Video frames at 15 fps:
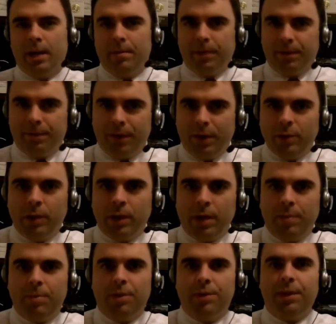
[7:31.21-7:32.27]
following
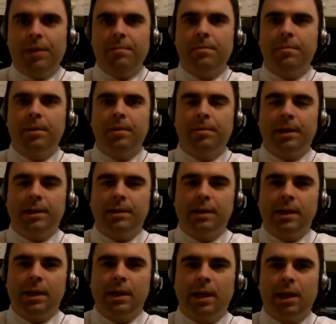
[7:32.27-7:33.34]
up with them, by
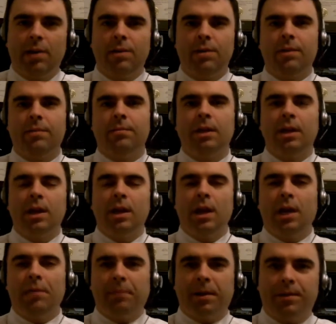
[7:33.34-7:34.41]
taking care of them,
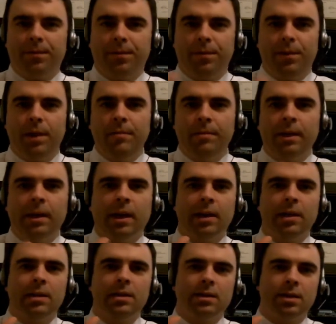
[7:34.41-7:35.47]
and by framing it
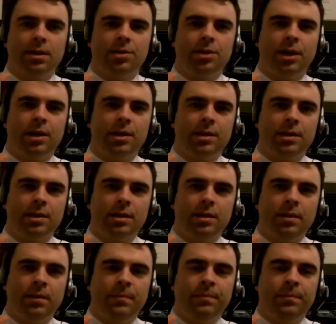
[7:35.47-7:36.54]
such as
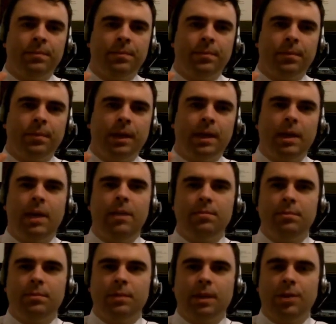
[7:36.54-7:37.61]
they
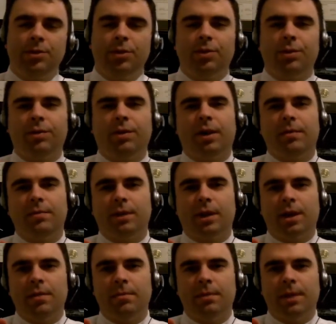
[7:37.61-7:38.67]
took the time to
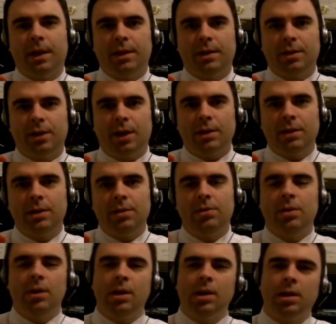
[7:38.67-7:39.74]
come and talk to you,
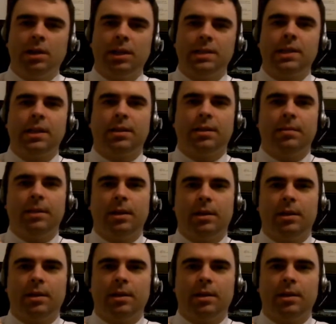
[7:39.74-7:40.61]
let's get them in.